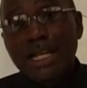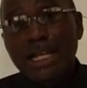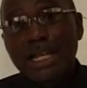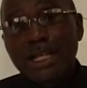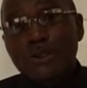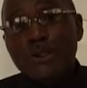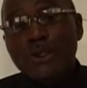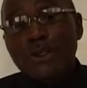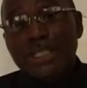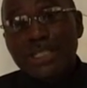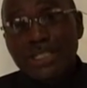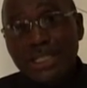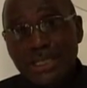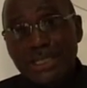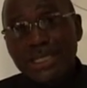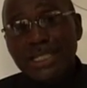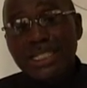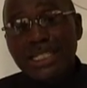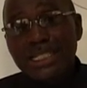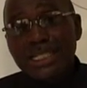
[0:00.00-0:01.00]
So
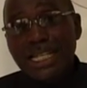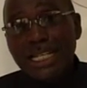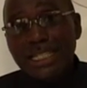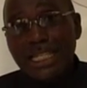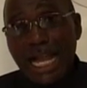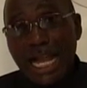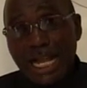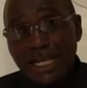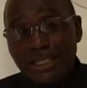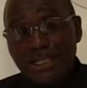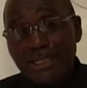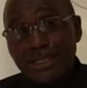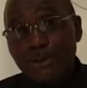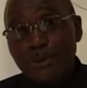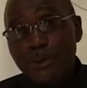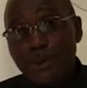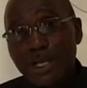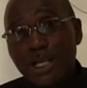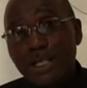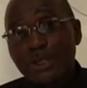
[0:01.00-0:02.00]
sitting is an action
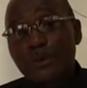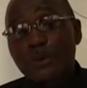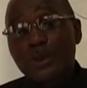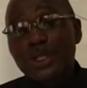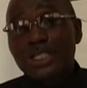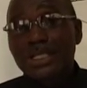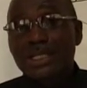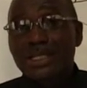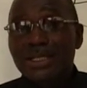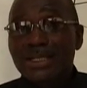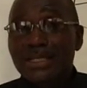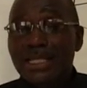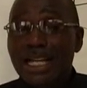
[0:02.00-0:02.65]
word, which is